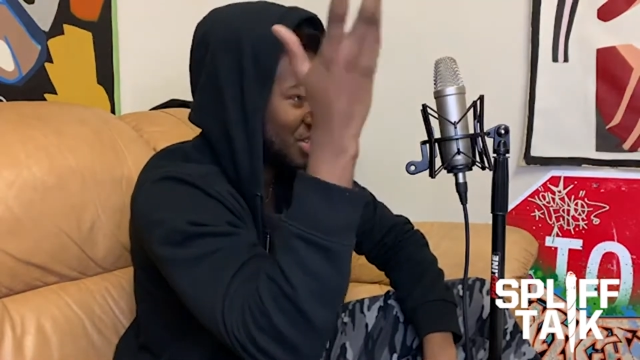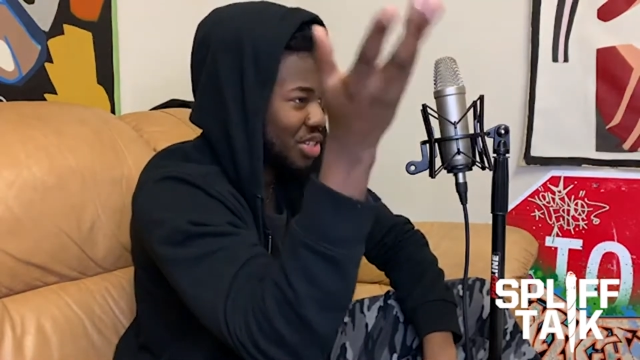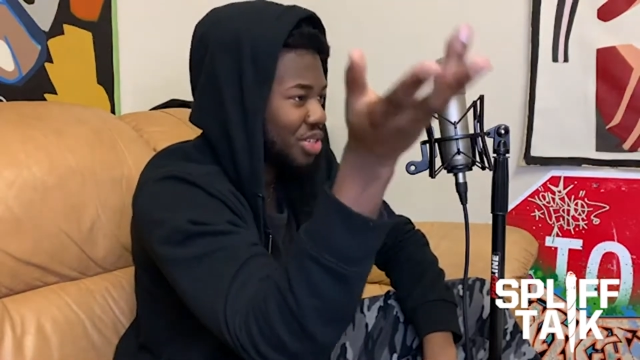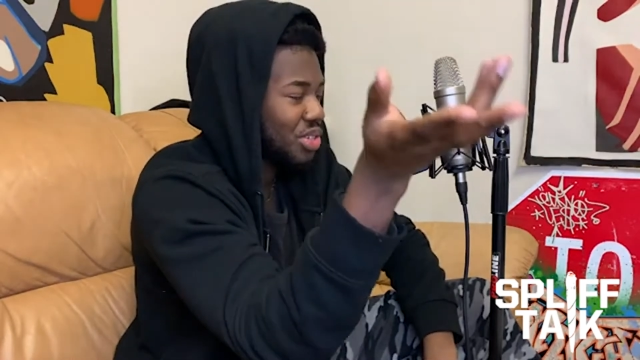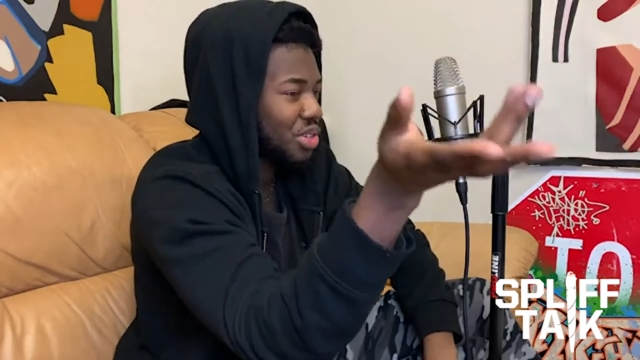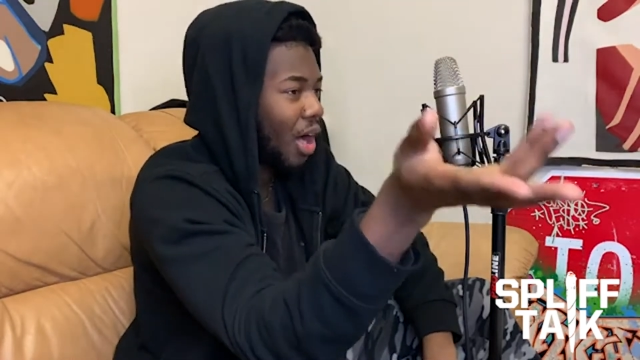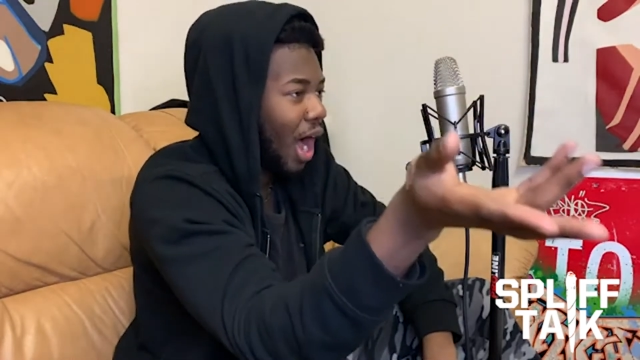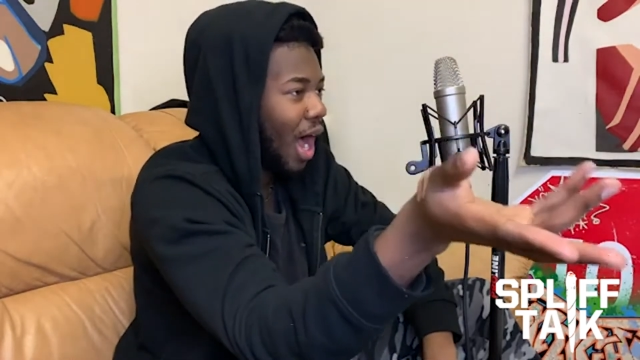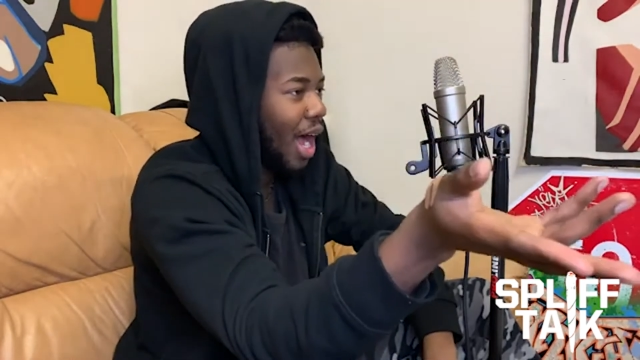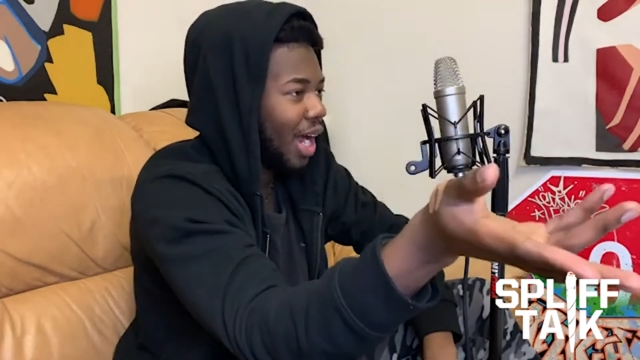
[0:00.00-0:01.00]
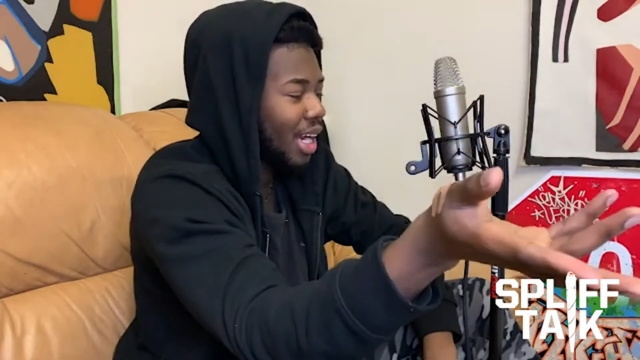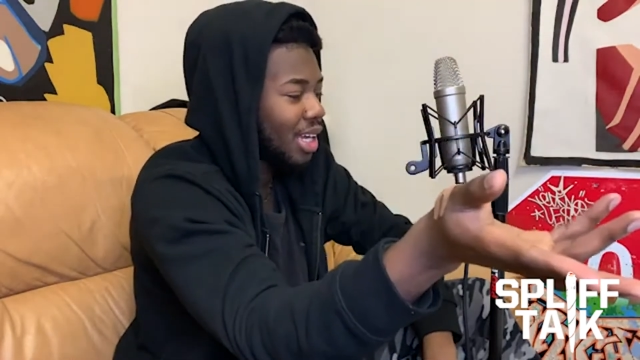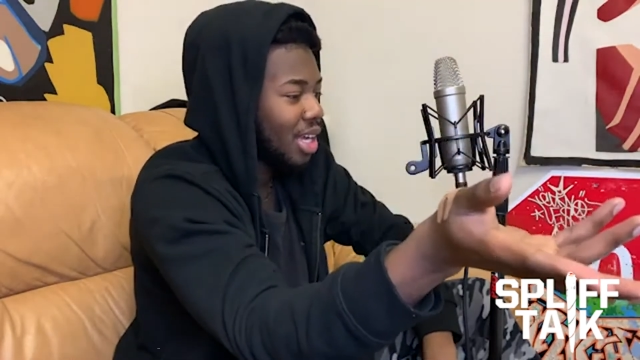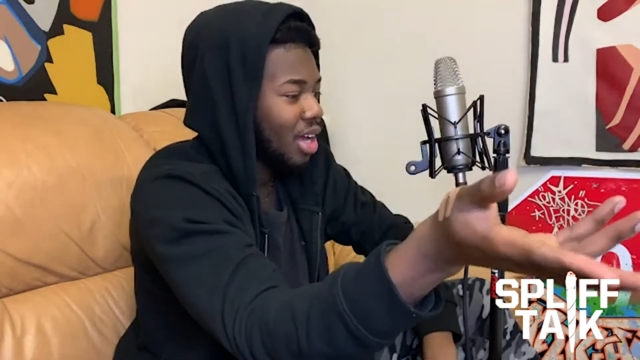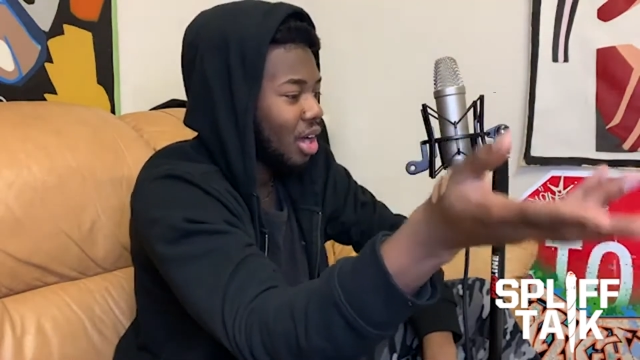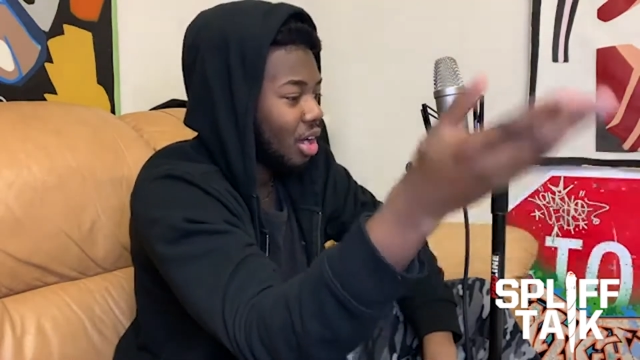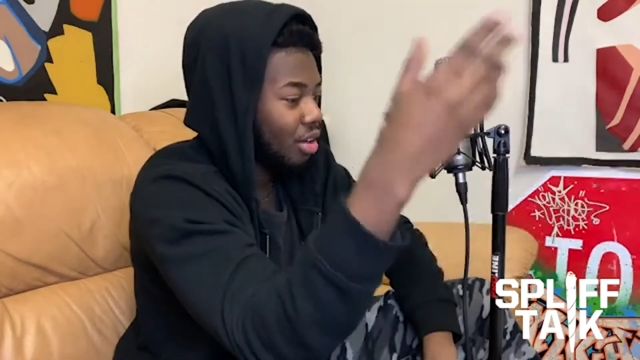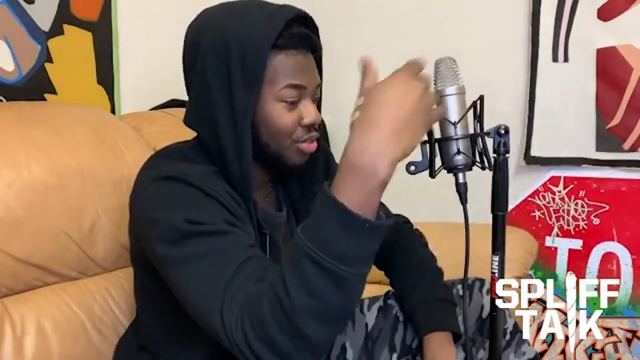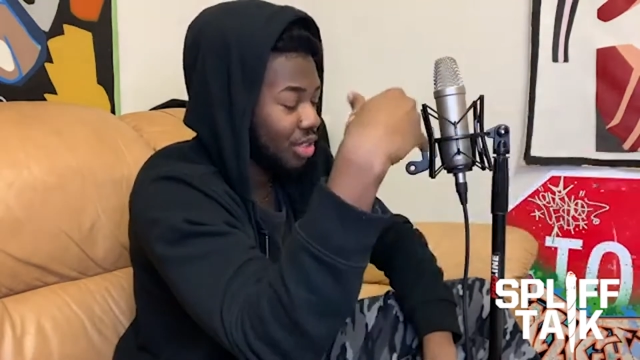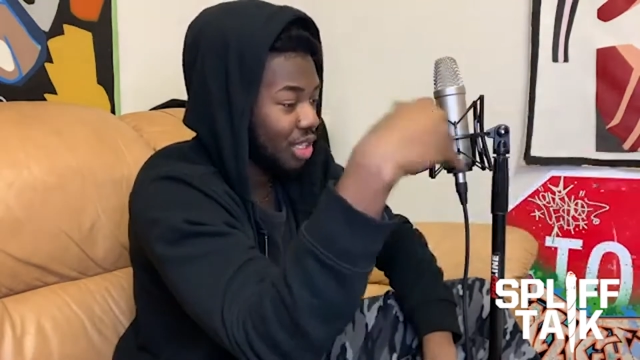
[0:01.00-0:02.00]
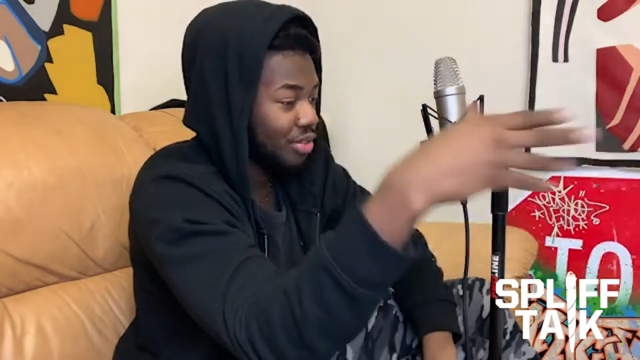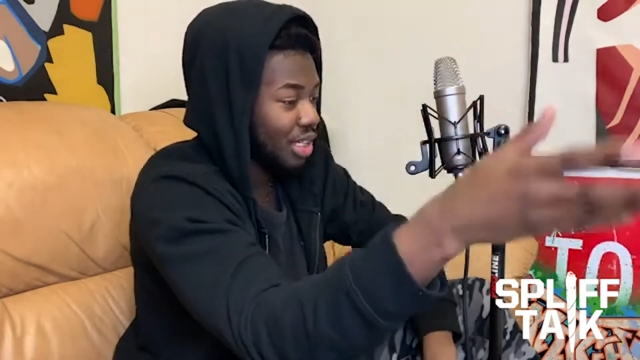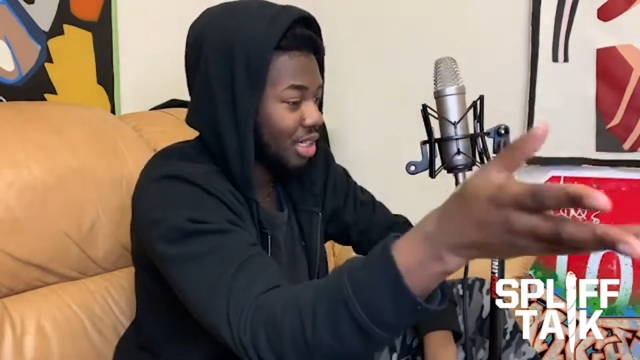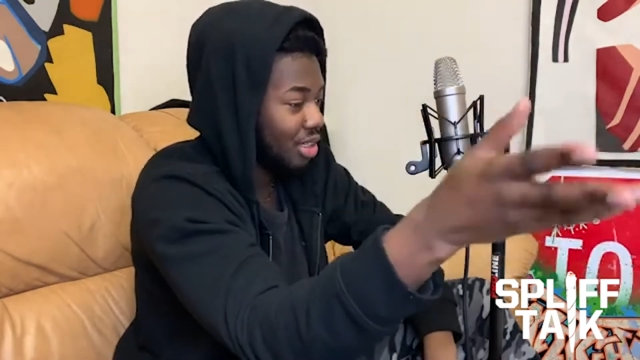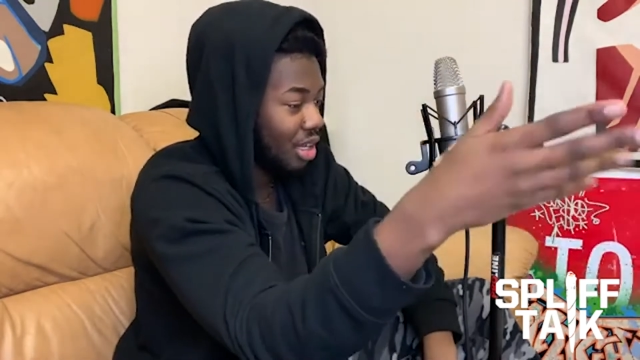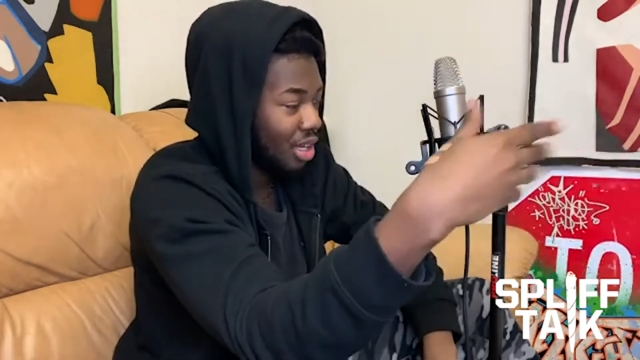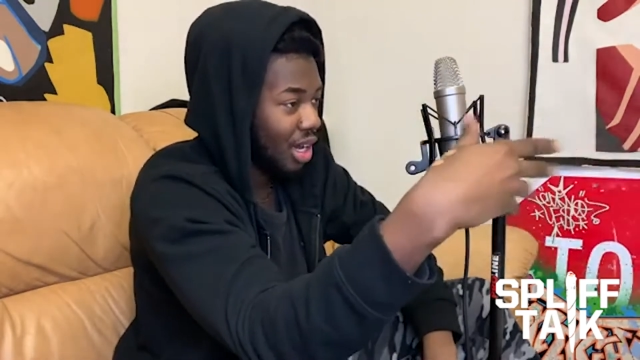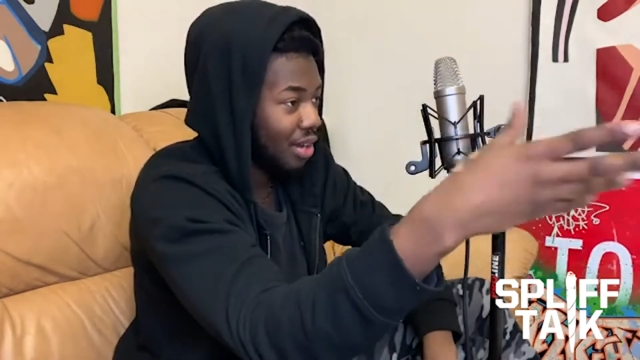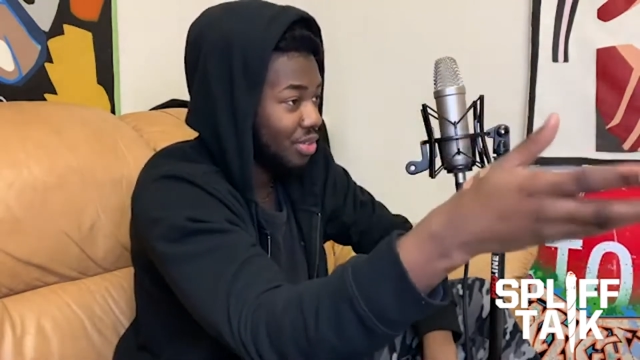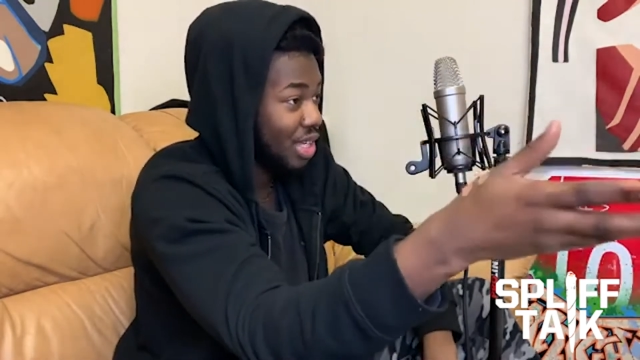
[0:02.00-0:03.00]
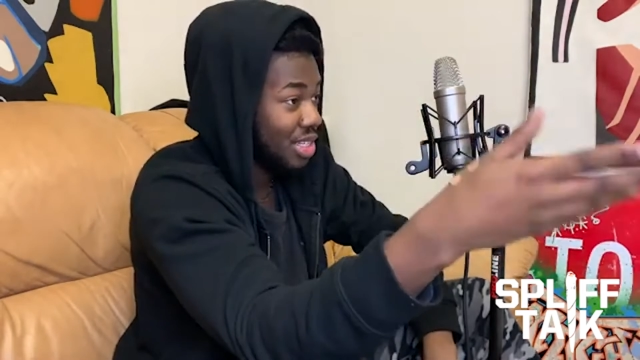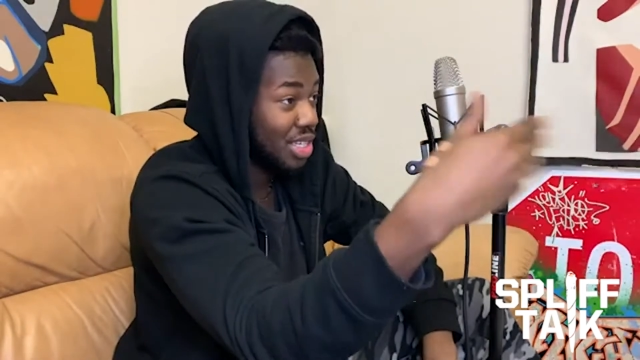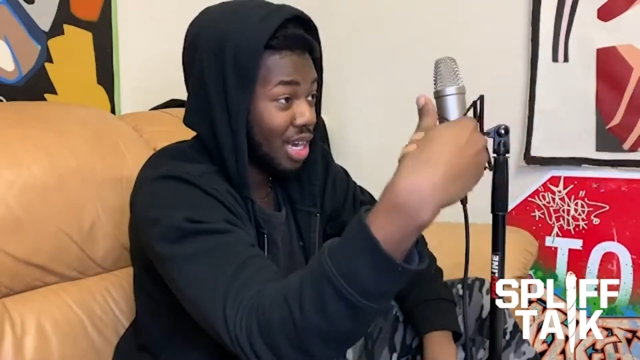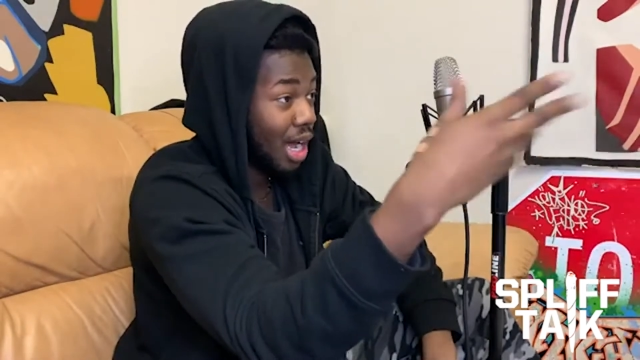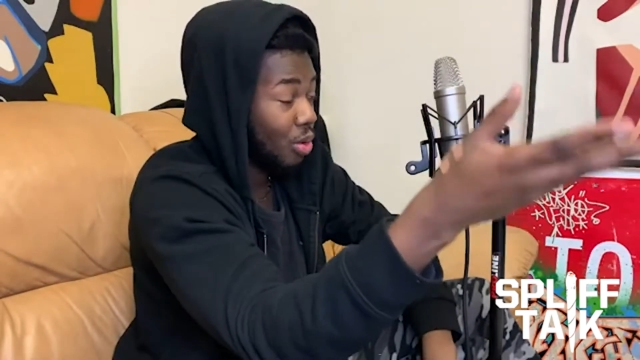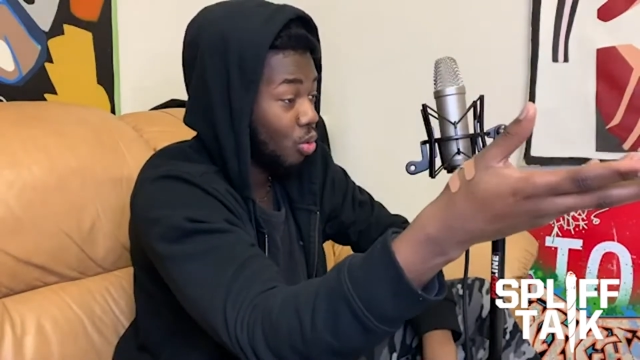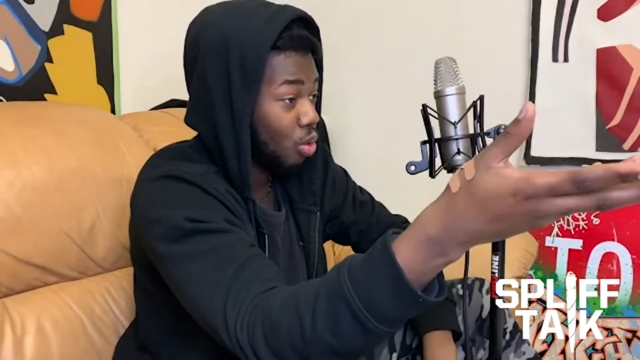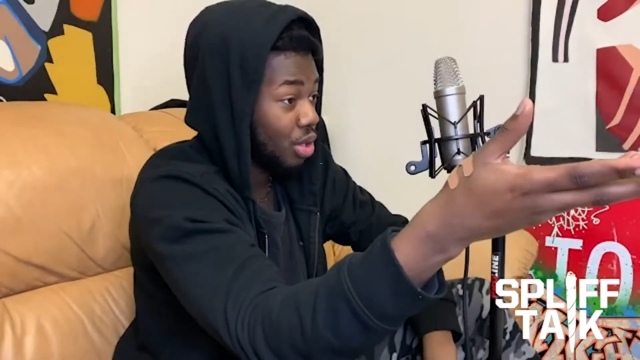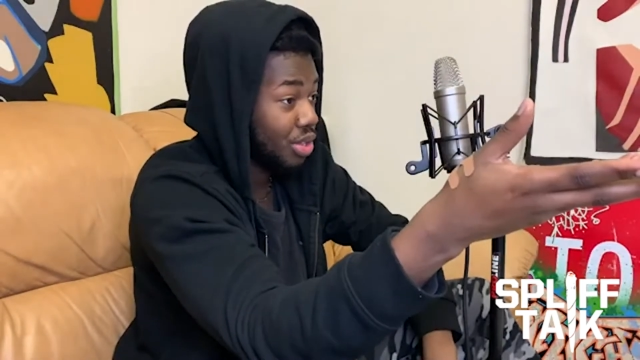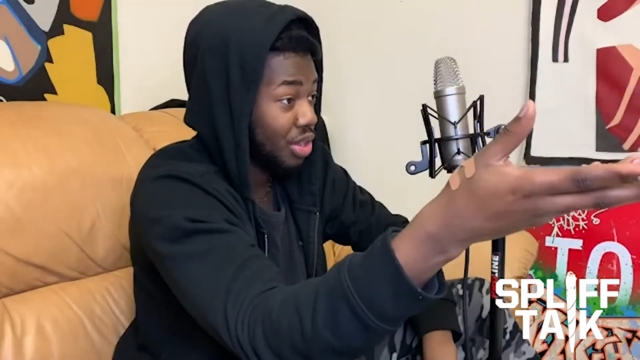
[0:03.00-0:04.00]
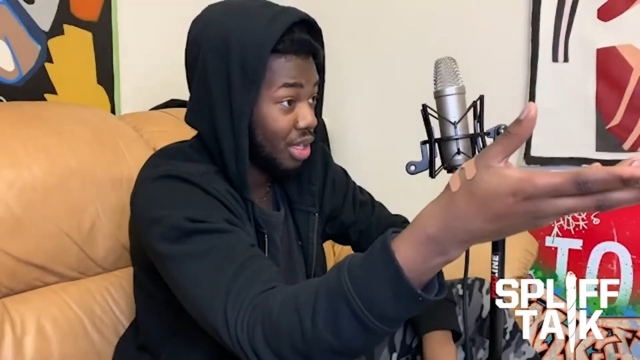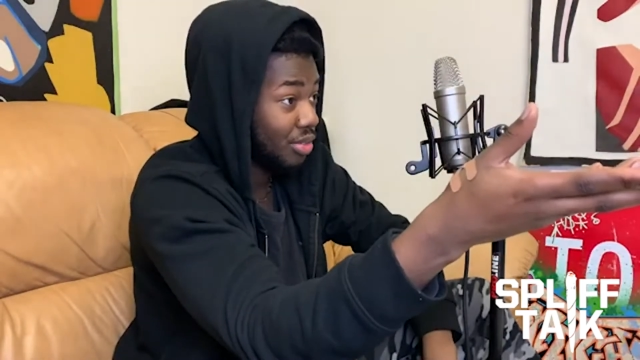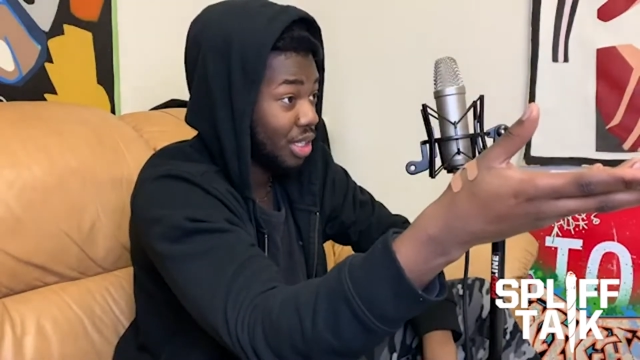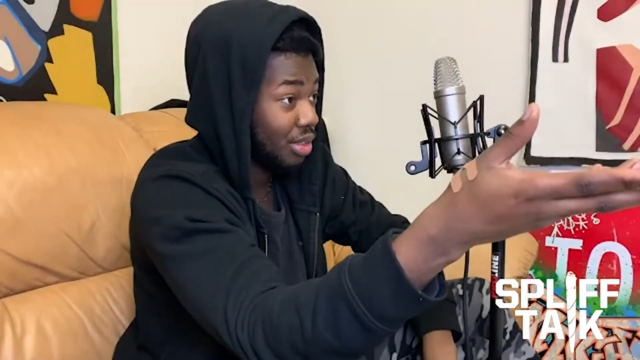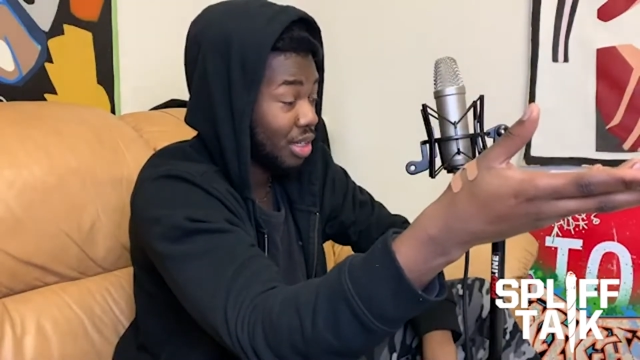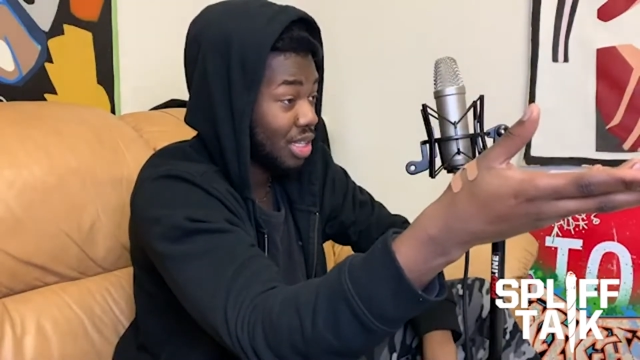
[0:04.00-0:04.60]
statistics are high of living a life that's not worth living,